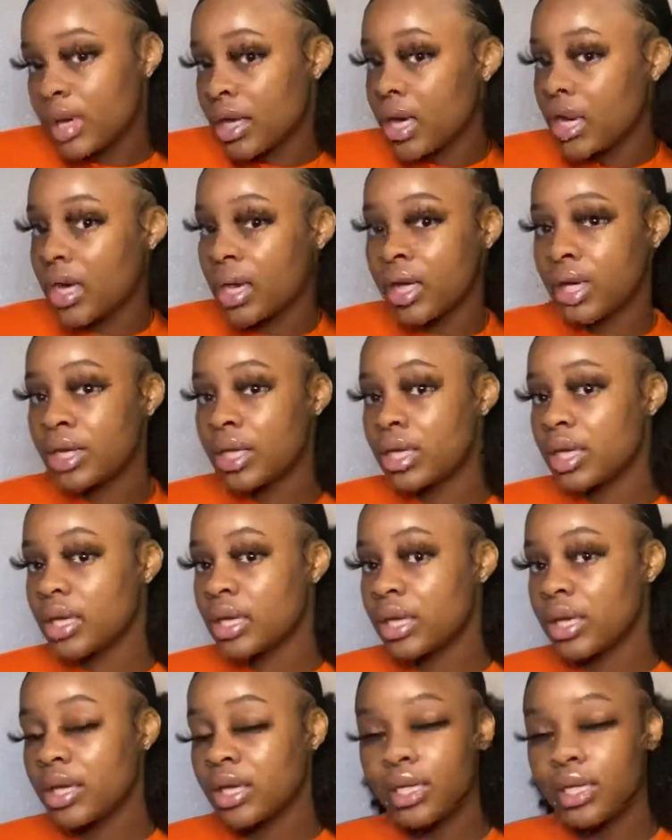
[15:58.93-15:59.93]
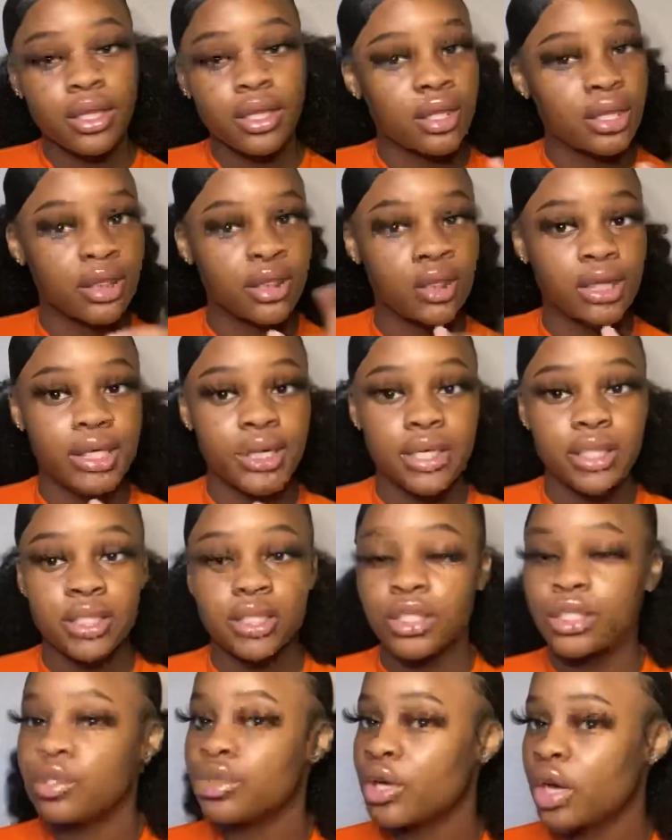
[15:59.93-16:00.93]
and then the next
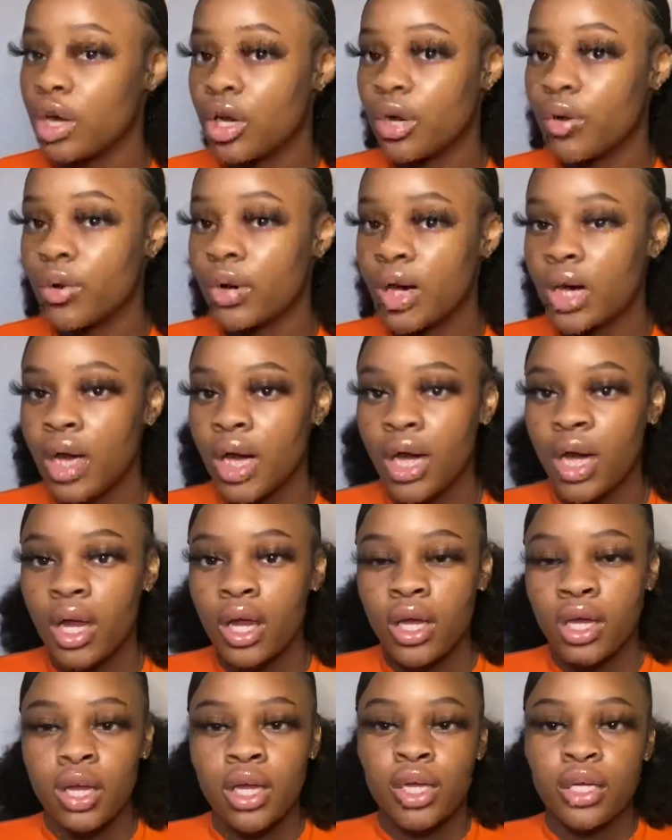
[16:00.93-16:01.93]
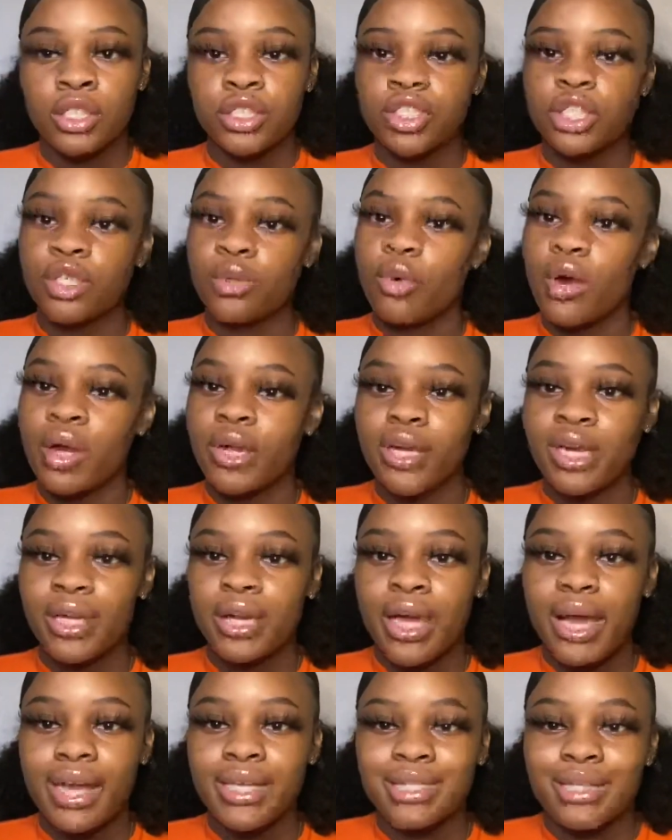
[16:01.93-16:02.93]
thing you know, she walk in
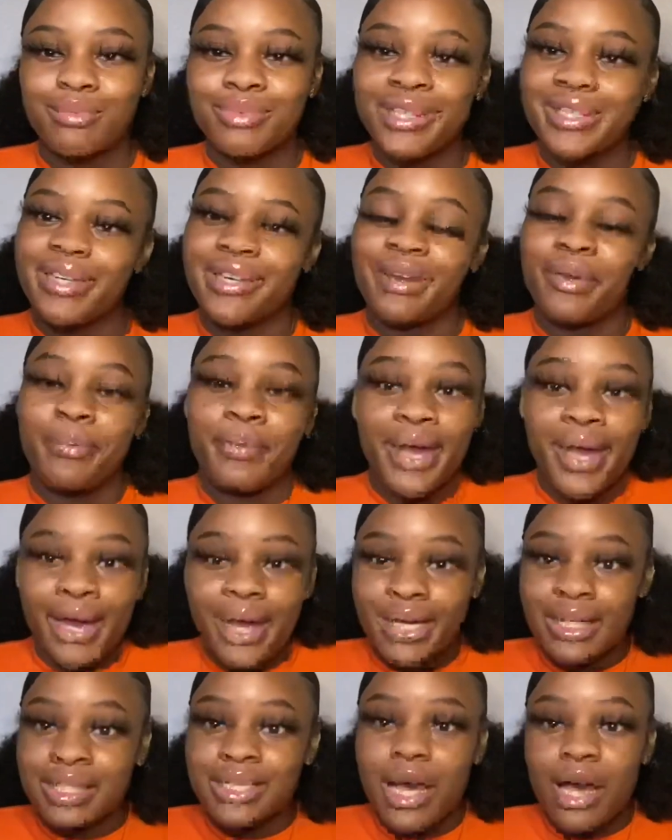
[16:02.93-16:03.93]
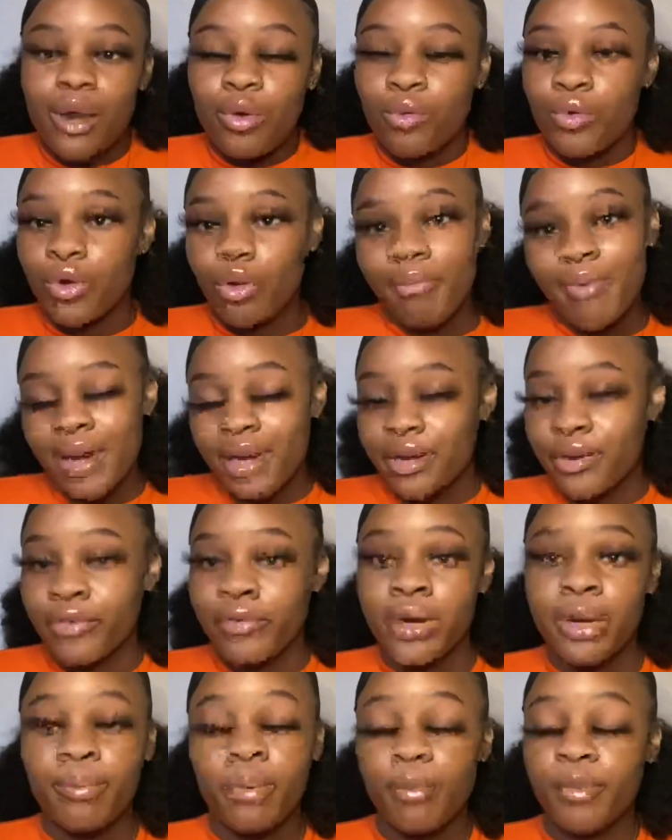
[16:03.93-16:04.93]
class. I'm sitting in the back because I don't want nobody to
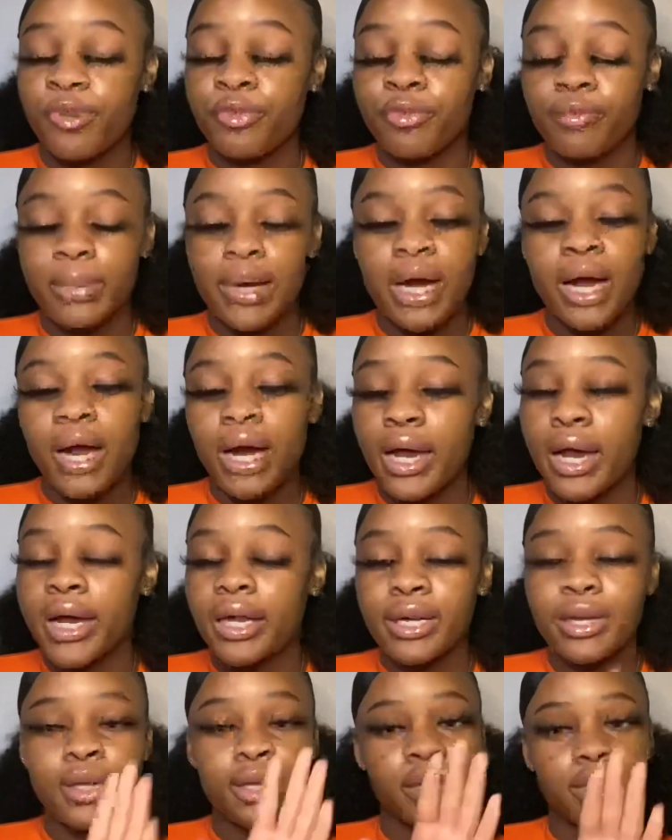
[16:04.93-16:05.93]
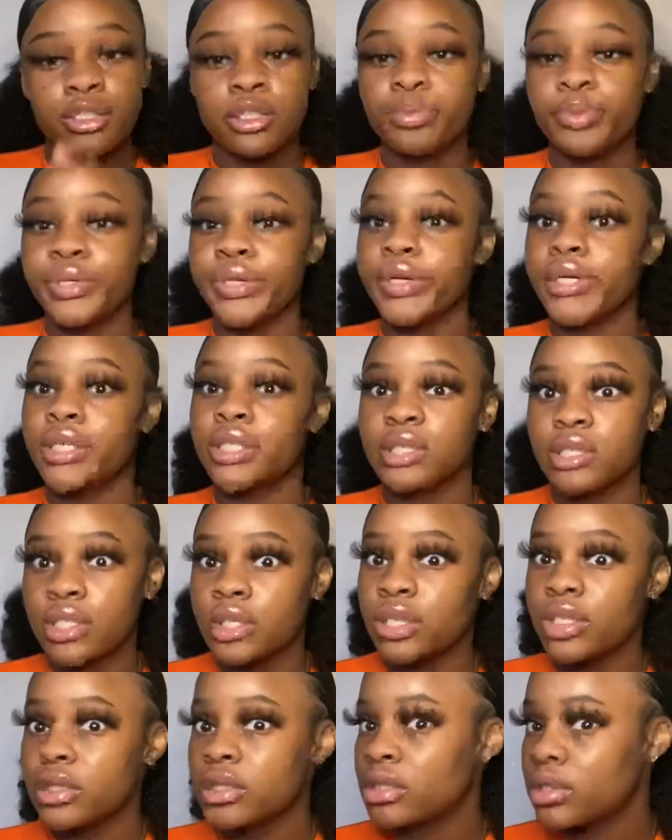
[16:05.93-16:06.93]
run up on me from behind.
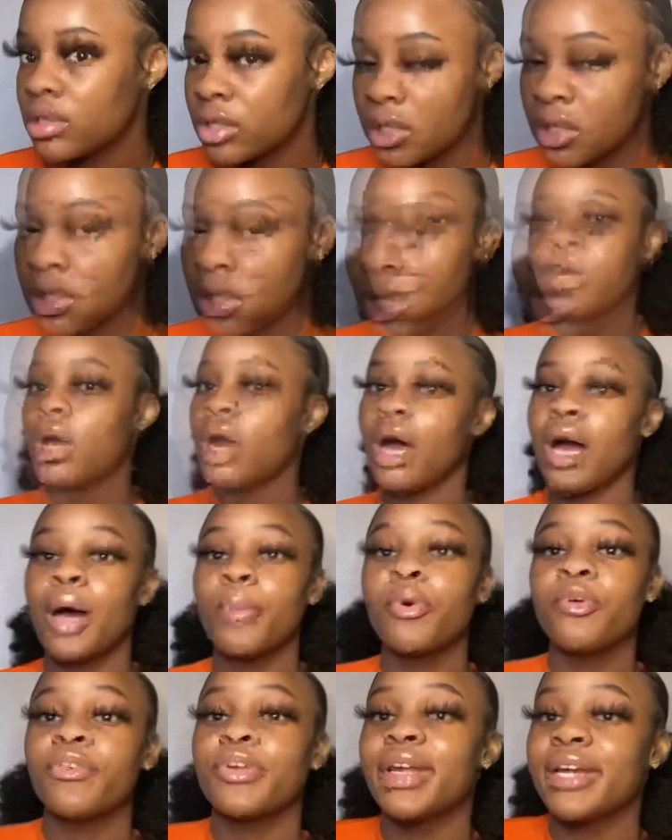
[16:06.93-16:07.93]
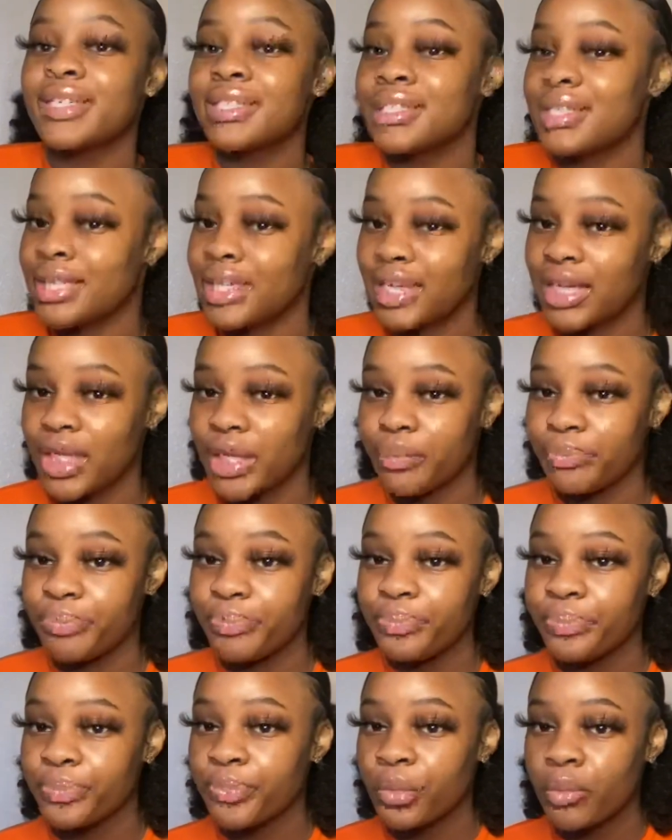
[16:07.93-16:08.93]
Experiences. I'm over there sitting,
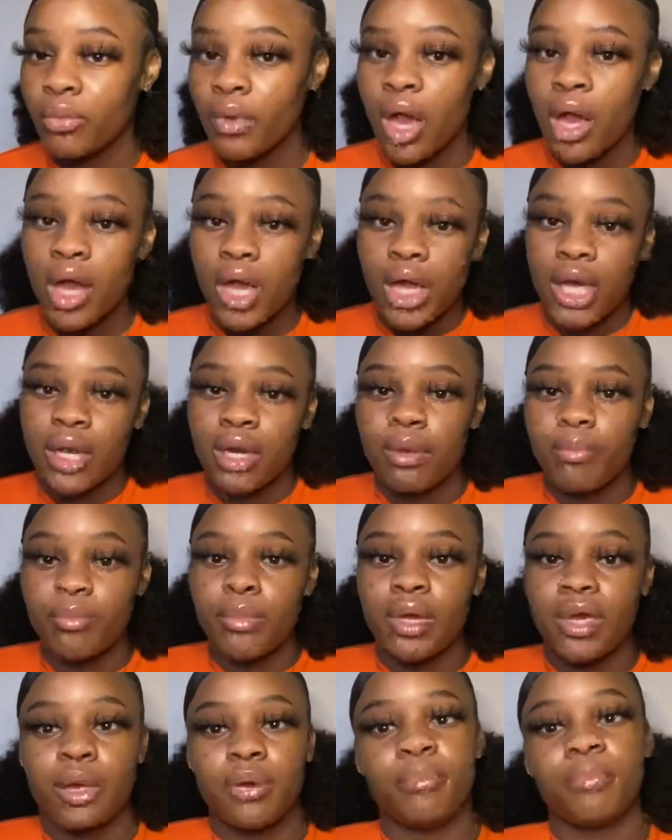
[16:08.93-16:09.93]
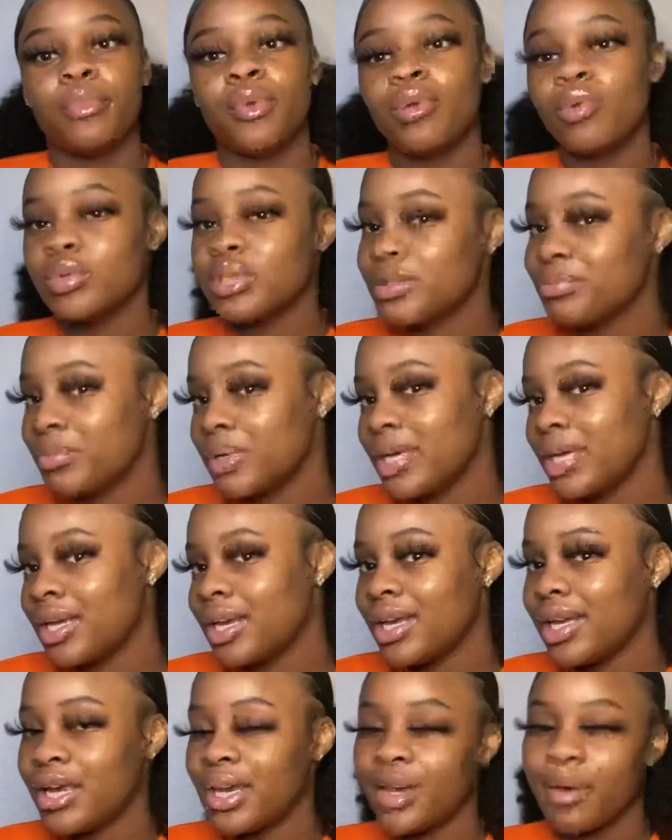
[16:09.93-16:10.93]
and it was me
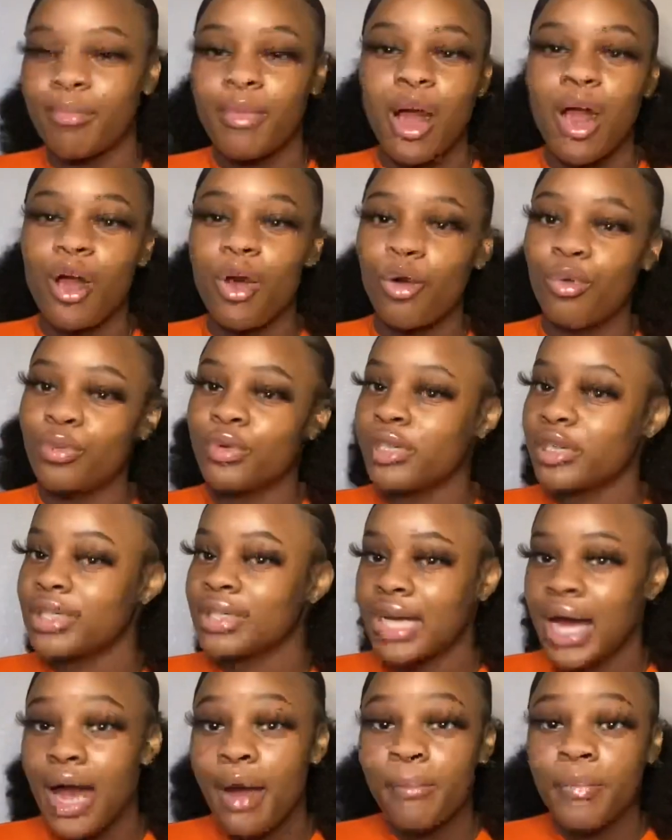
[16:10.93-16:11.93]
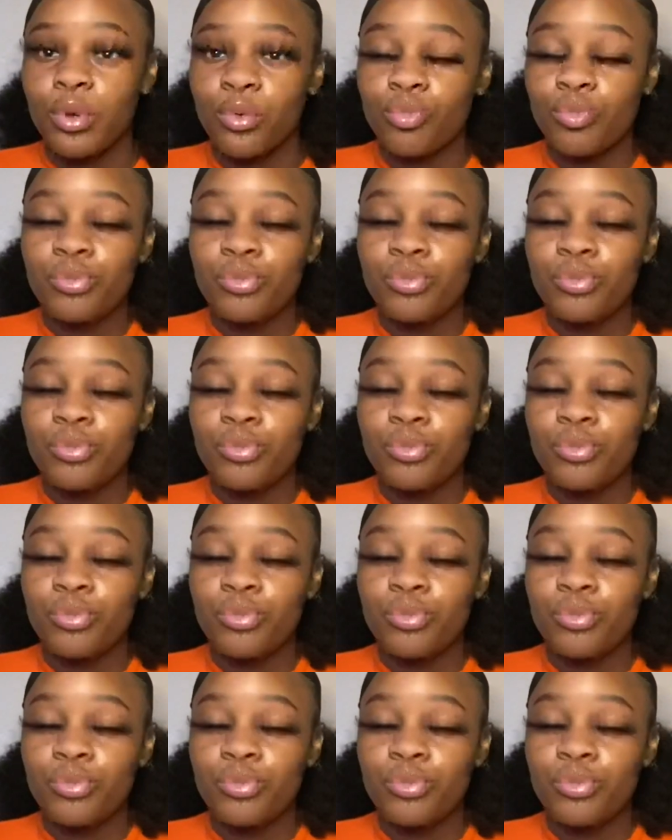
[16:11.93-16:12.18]
and my homegirl Diamond.